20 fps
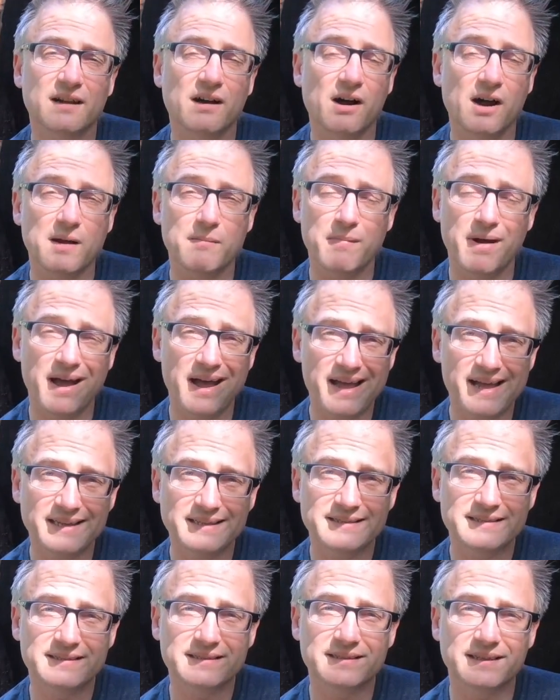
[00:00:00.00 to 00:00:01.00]
I'm
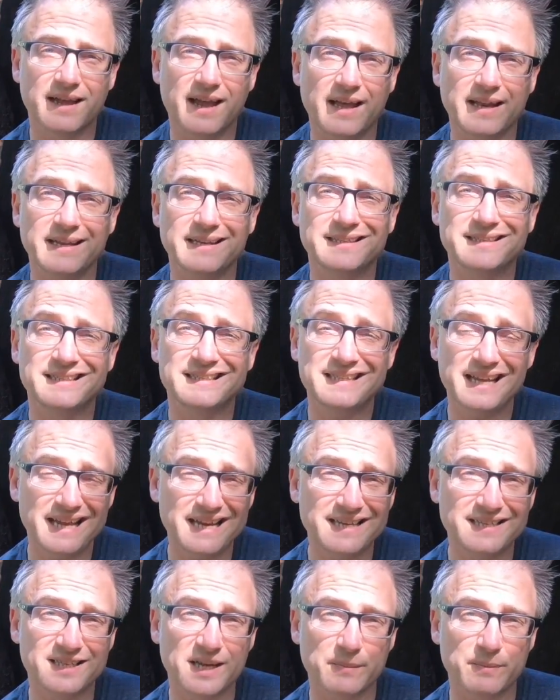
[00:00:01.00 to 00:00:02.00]
Ads, and in
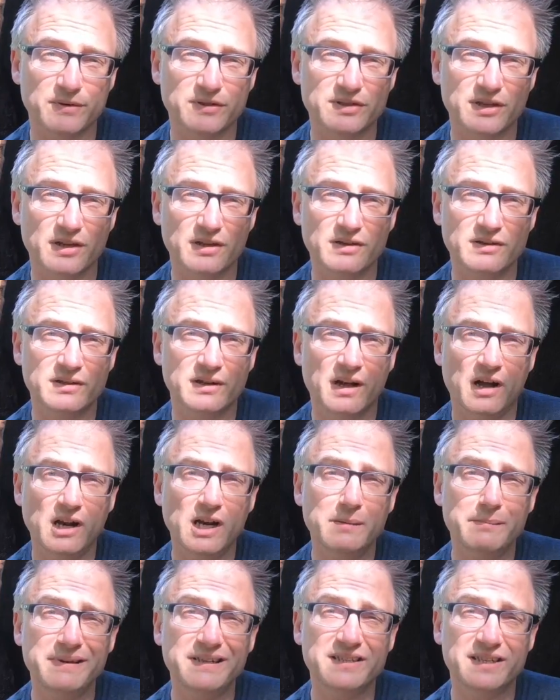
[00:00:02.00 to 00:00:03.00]
today's episode I'm going
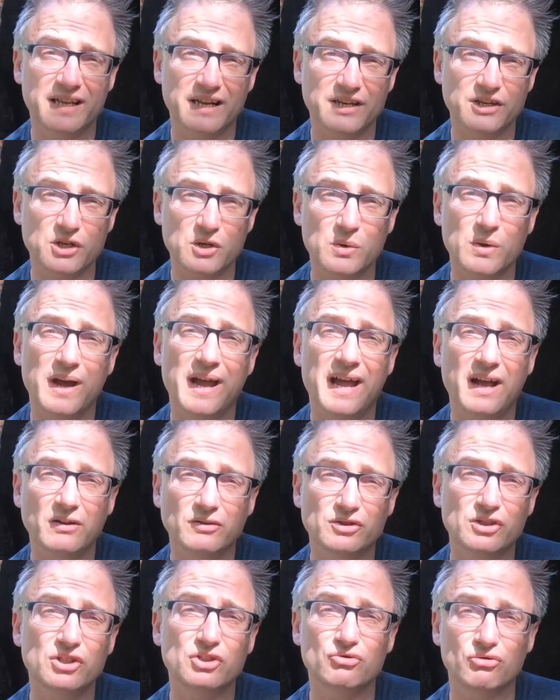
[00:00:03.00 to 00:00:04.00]
to be telling you how
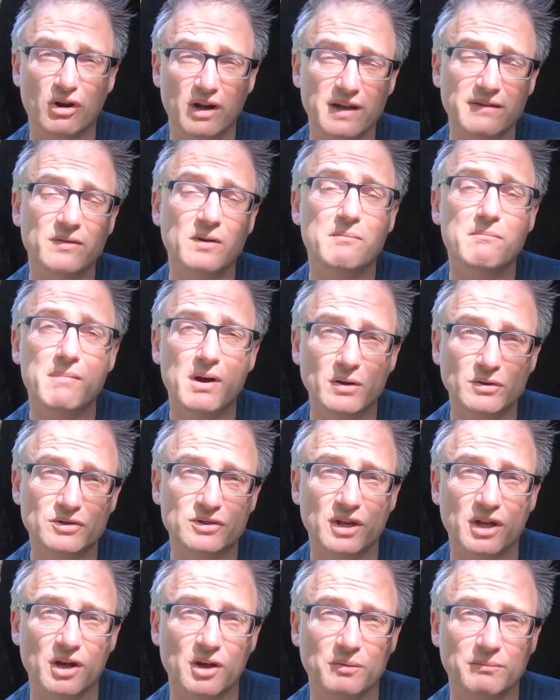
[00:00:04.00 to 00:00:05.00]
to drive a
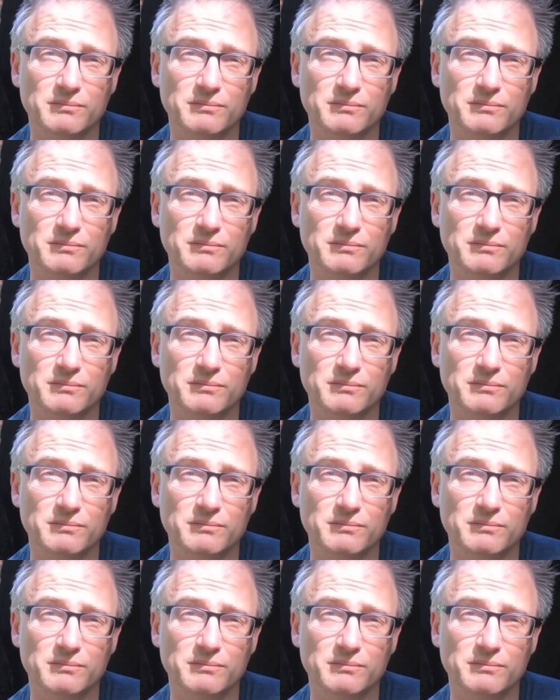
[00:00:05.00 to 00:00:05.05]
motorhome.